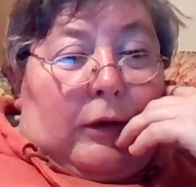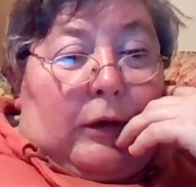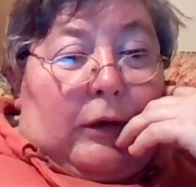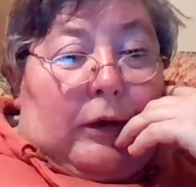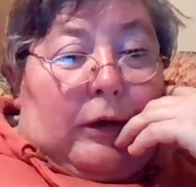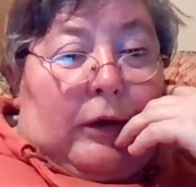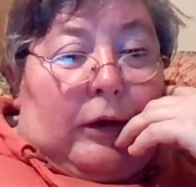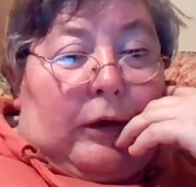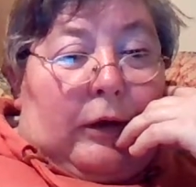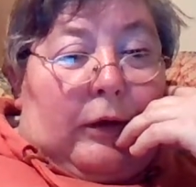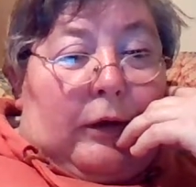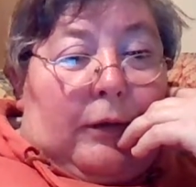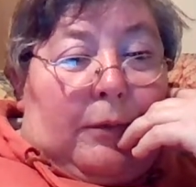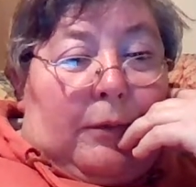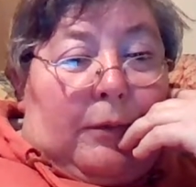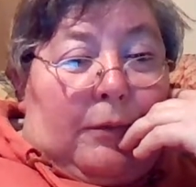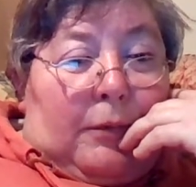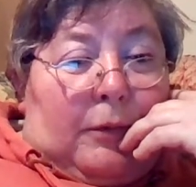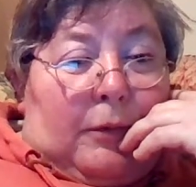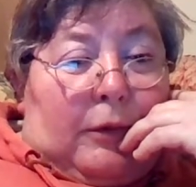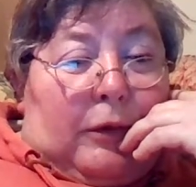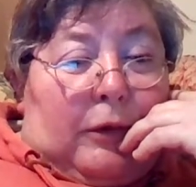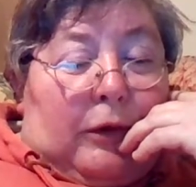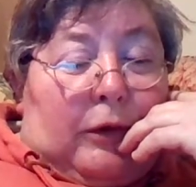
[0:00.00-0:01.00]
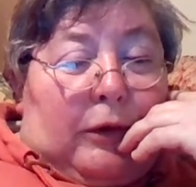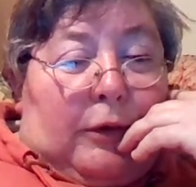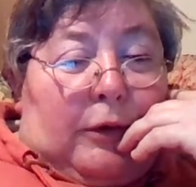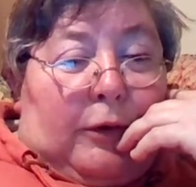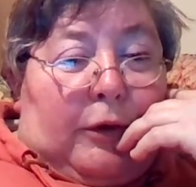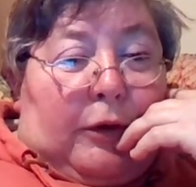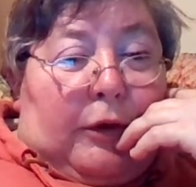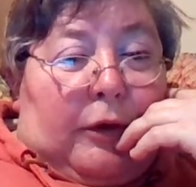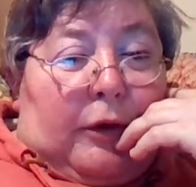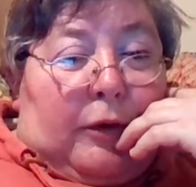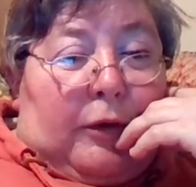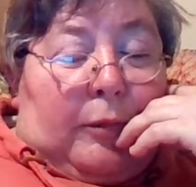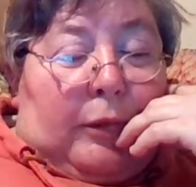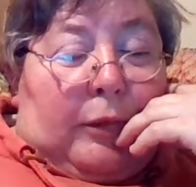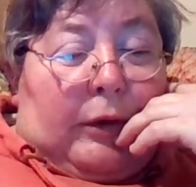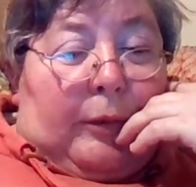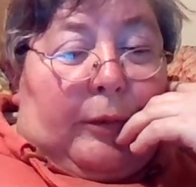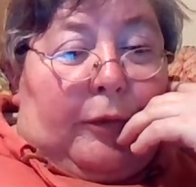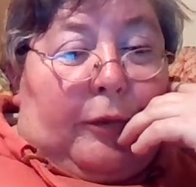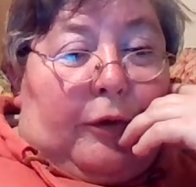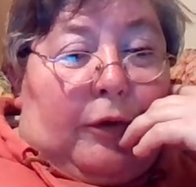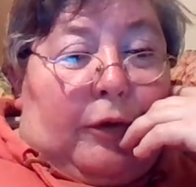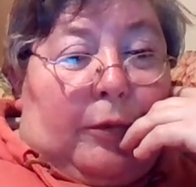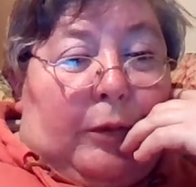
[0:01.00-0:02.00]
I concluded that
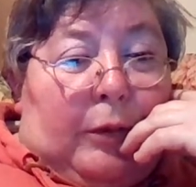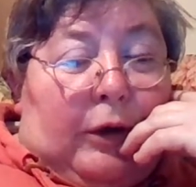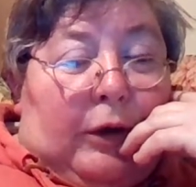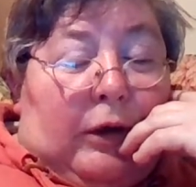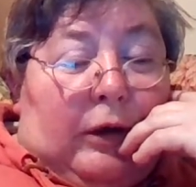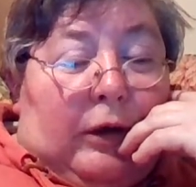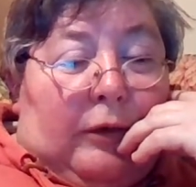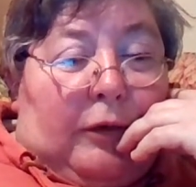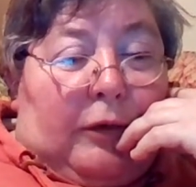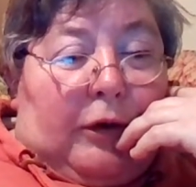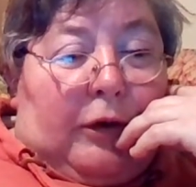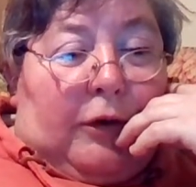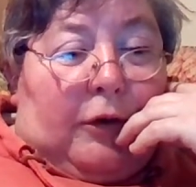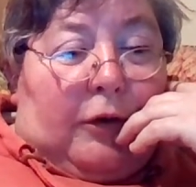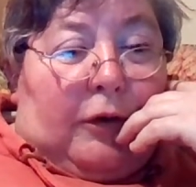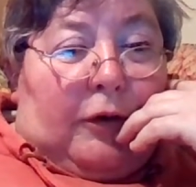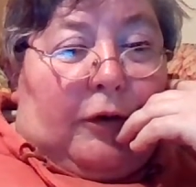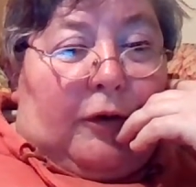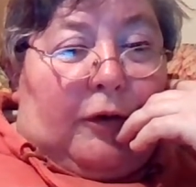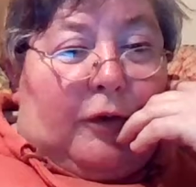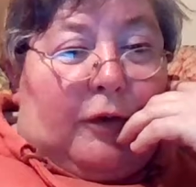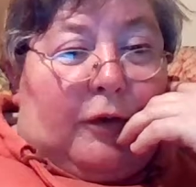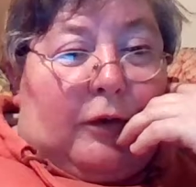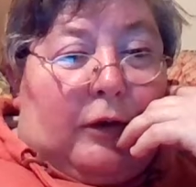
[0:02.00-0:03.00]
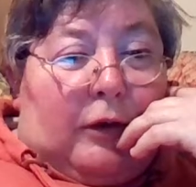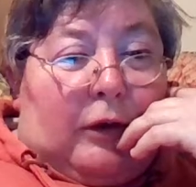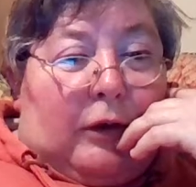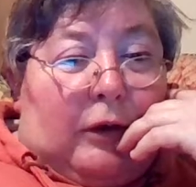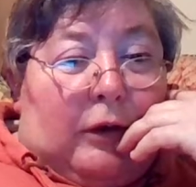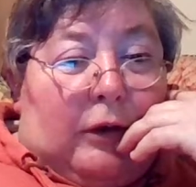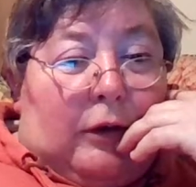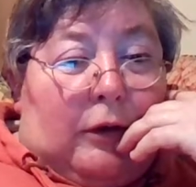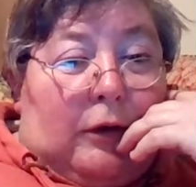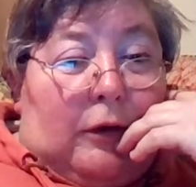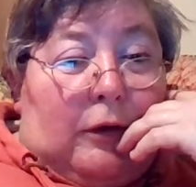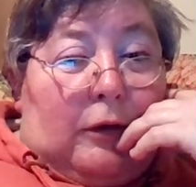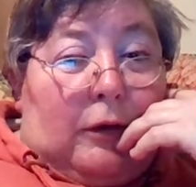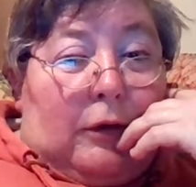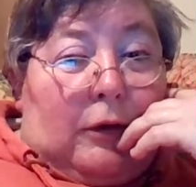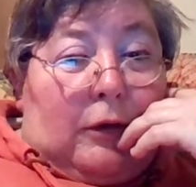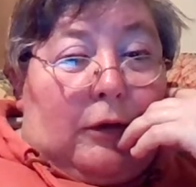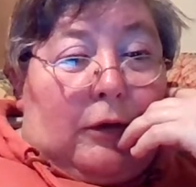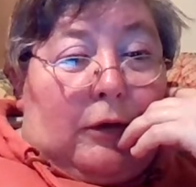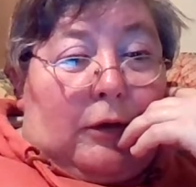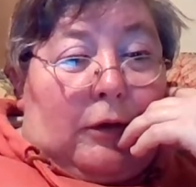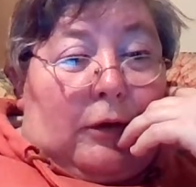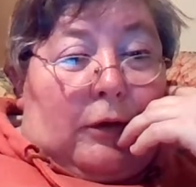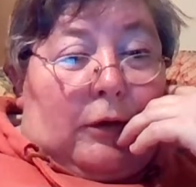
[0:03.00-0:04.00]
perhaps there had been a love interest, and
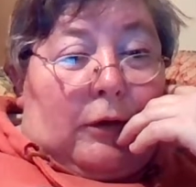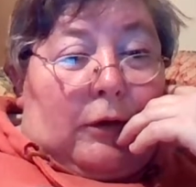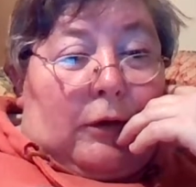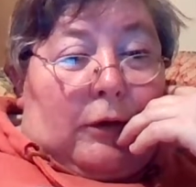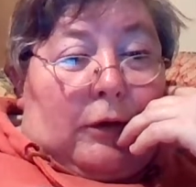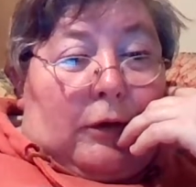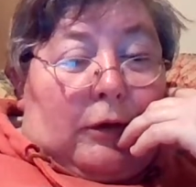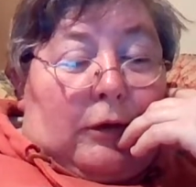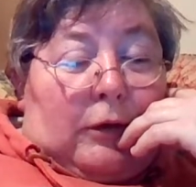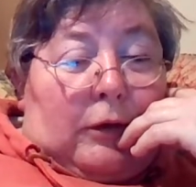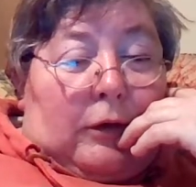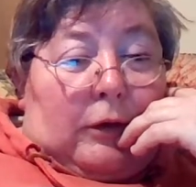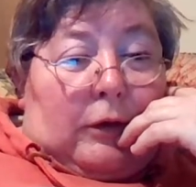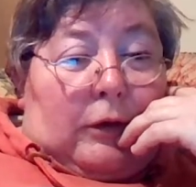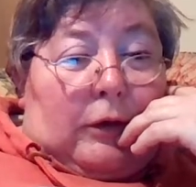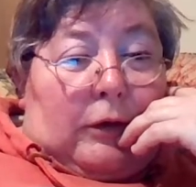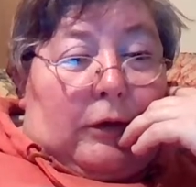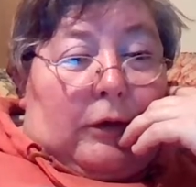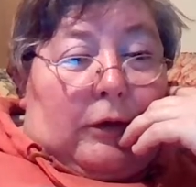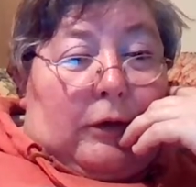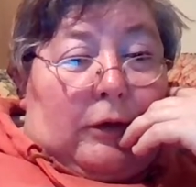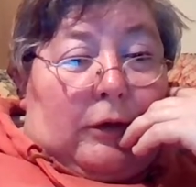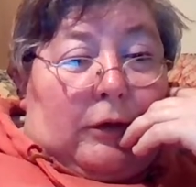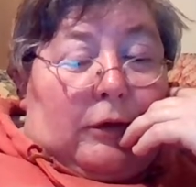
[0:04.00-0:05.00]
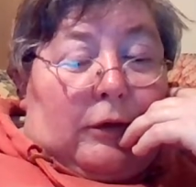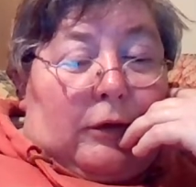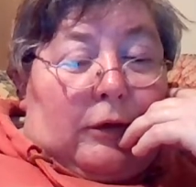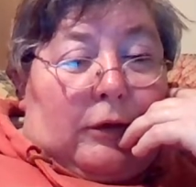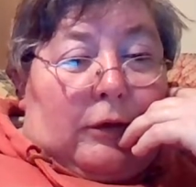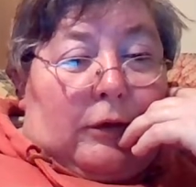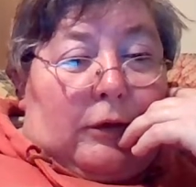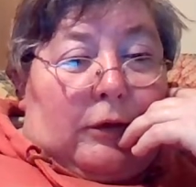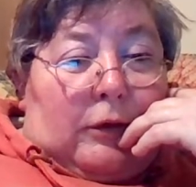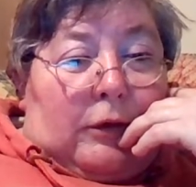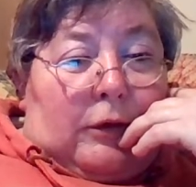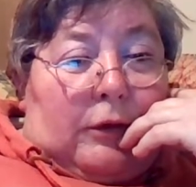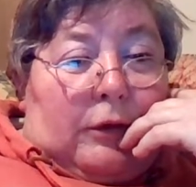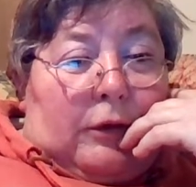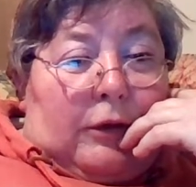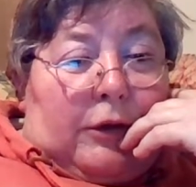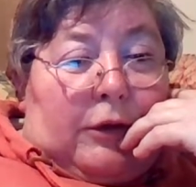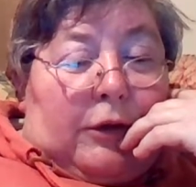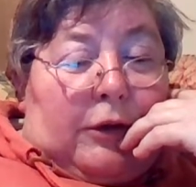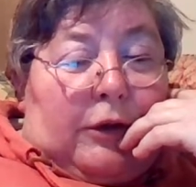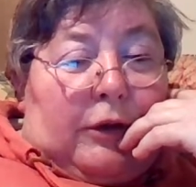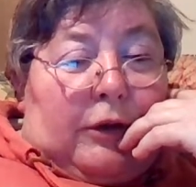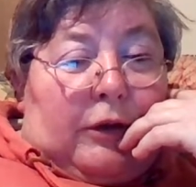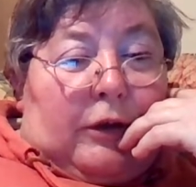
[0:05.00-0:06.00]
that
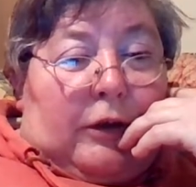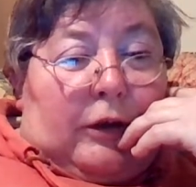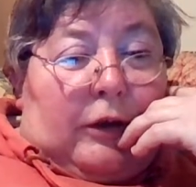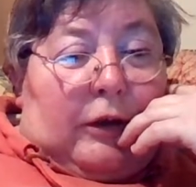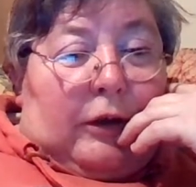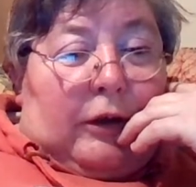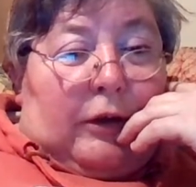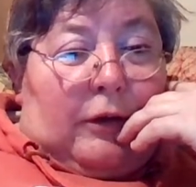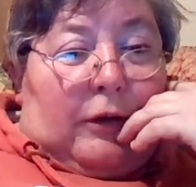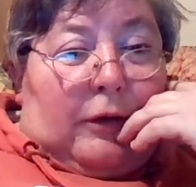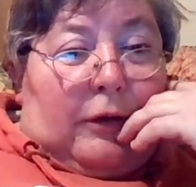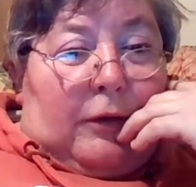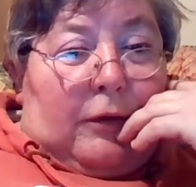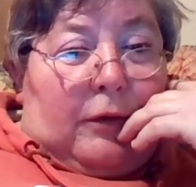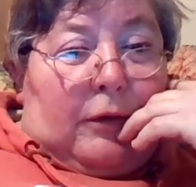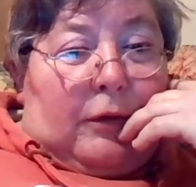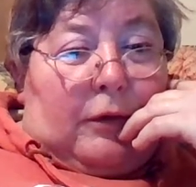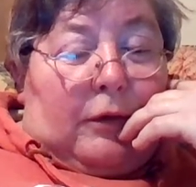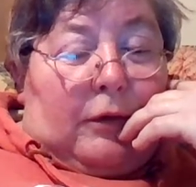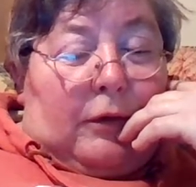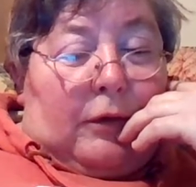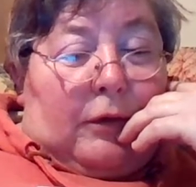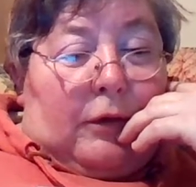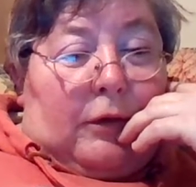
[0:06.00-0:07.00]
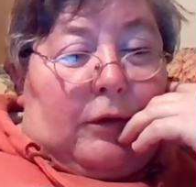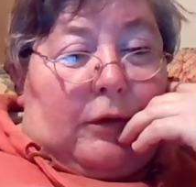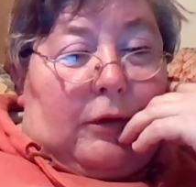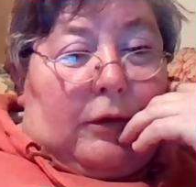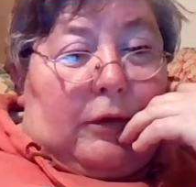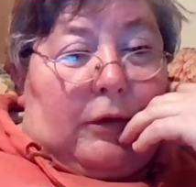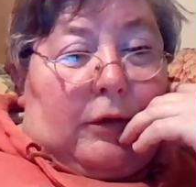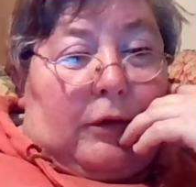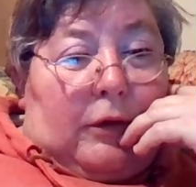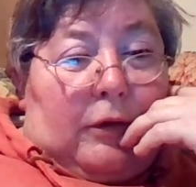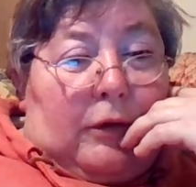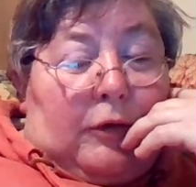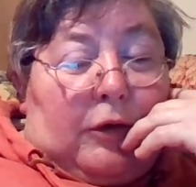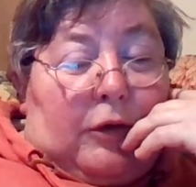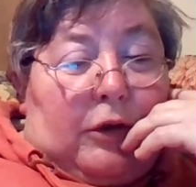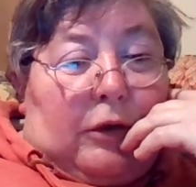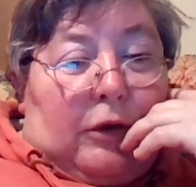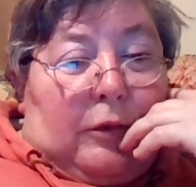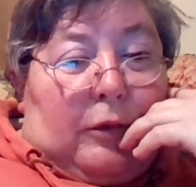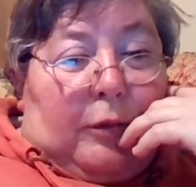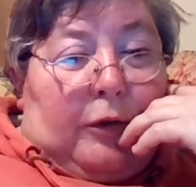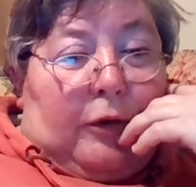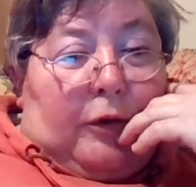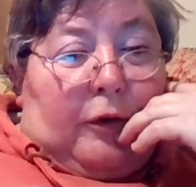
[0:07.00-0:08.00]
she had died of
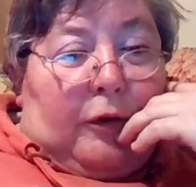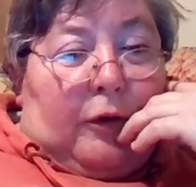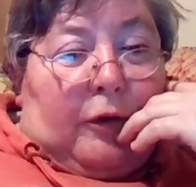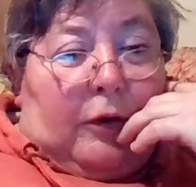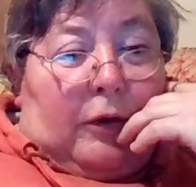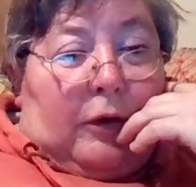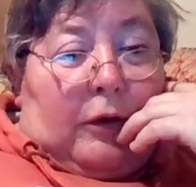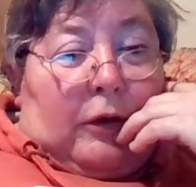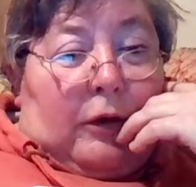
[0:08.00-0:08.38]
childbirth.